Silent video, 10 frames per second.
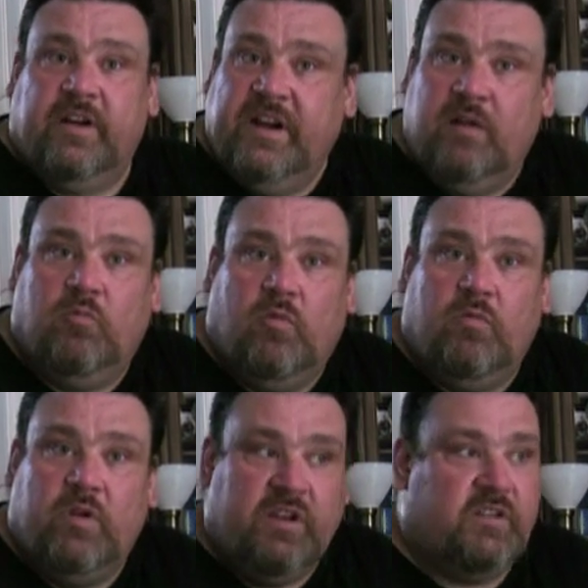
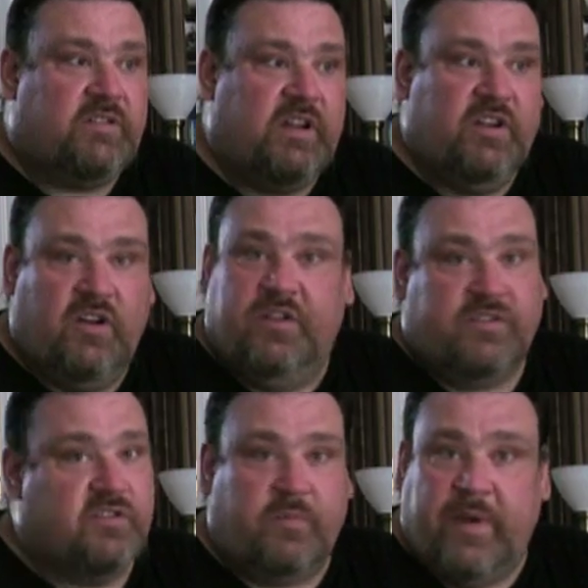He said,
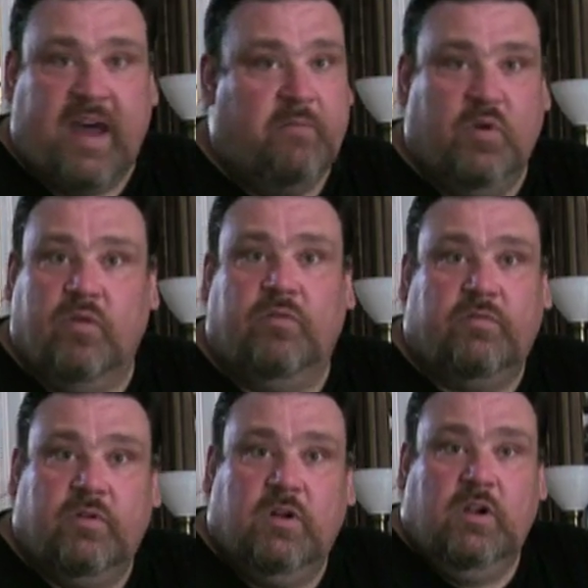this is a bad move,
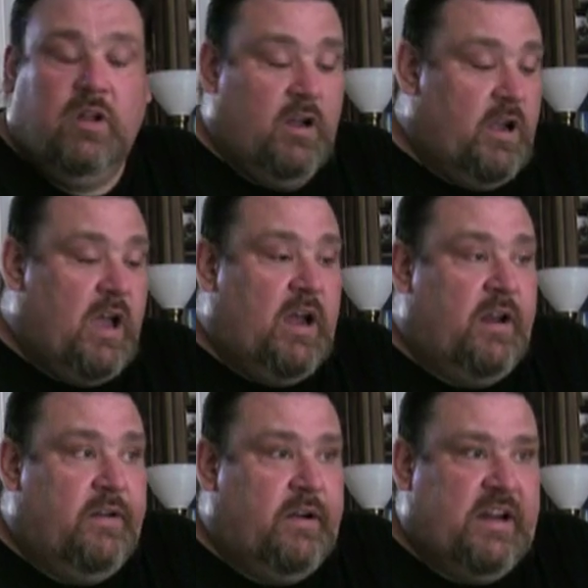
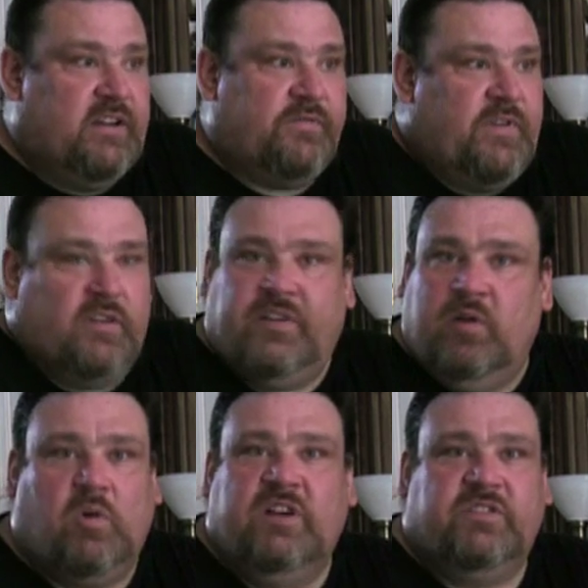and I just felt that
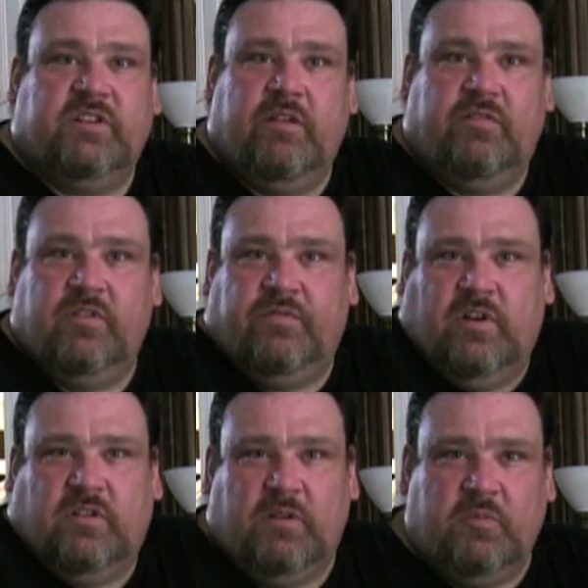it wasn't. I just
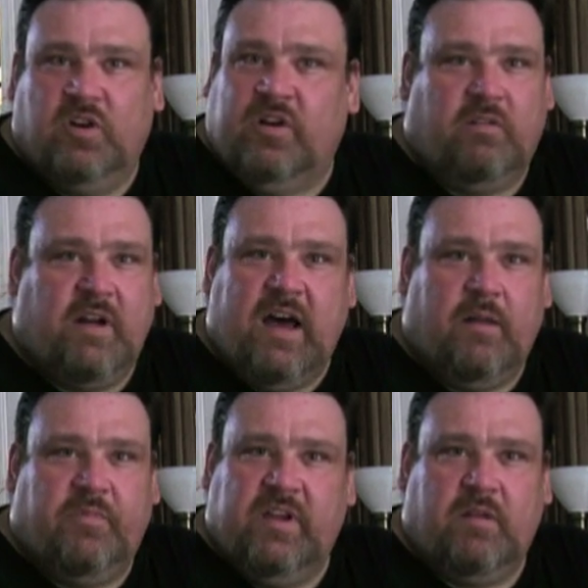felt, I'm looking around,
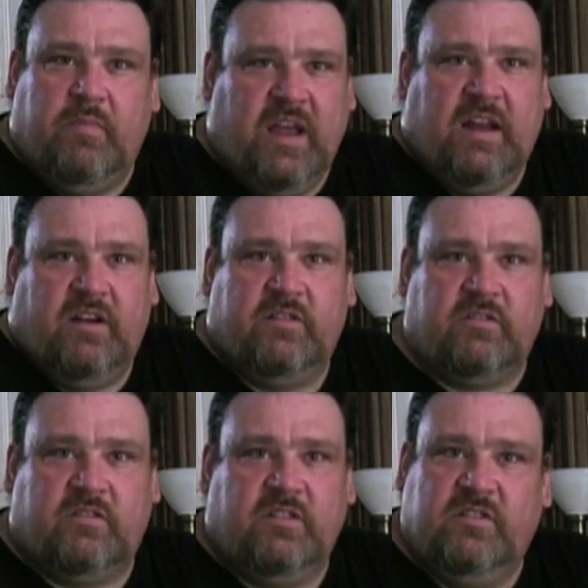I'm thinking, man, there's
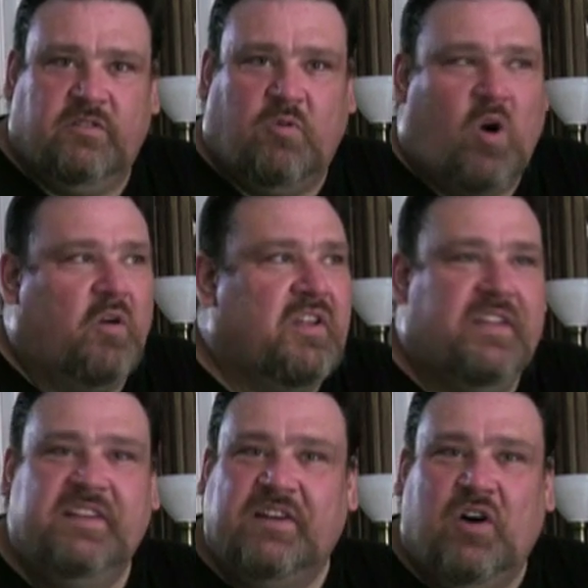just quality of
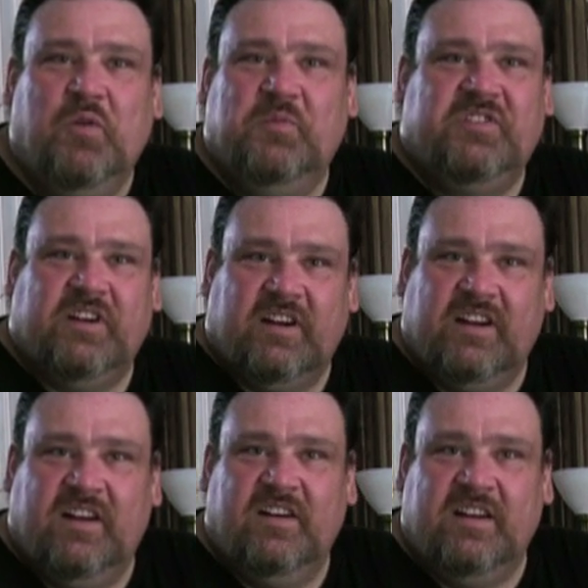these homes here,
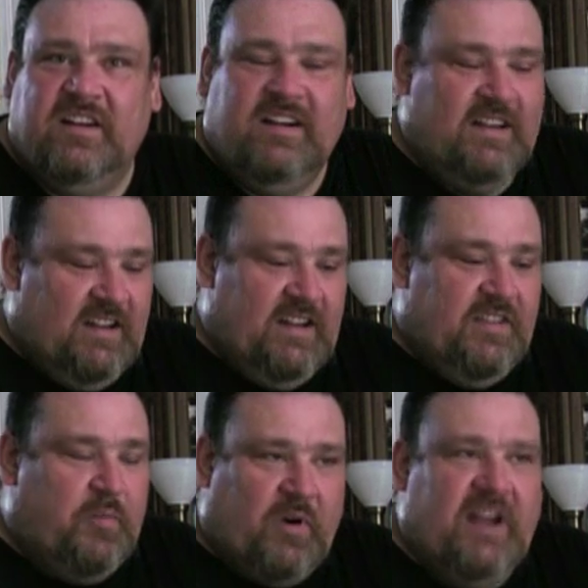and
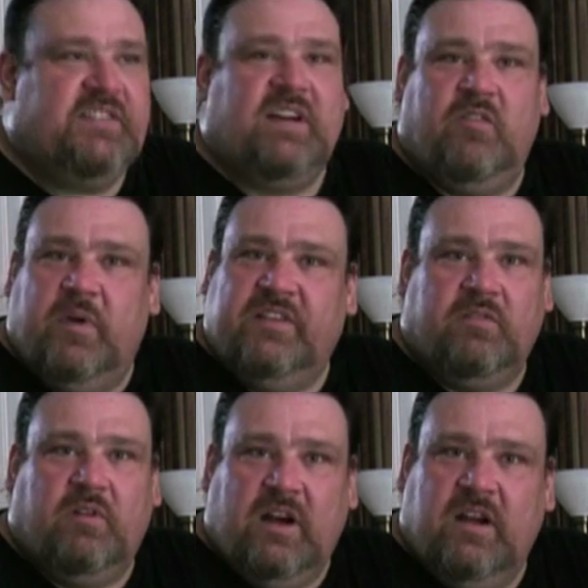the price of them. I said,
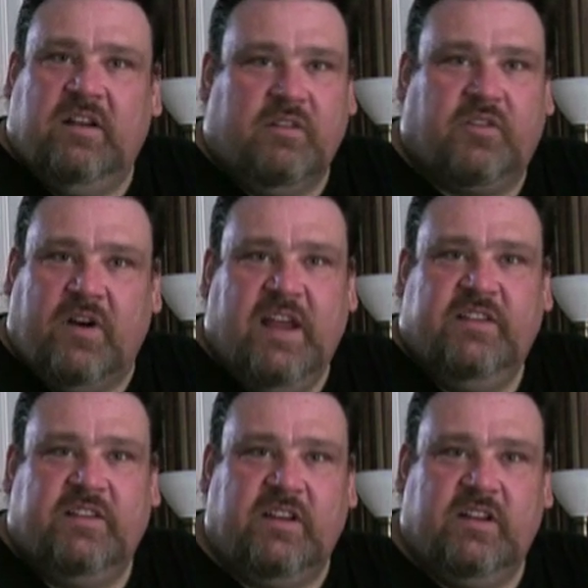wow, that's
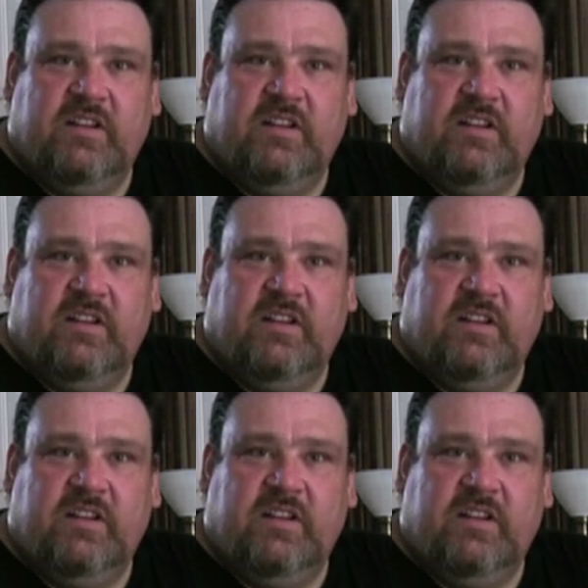crazy.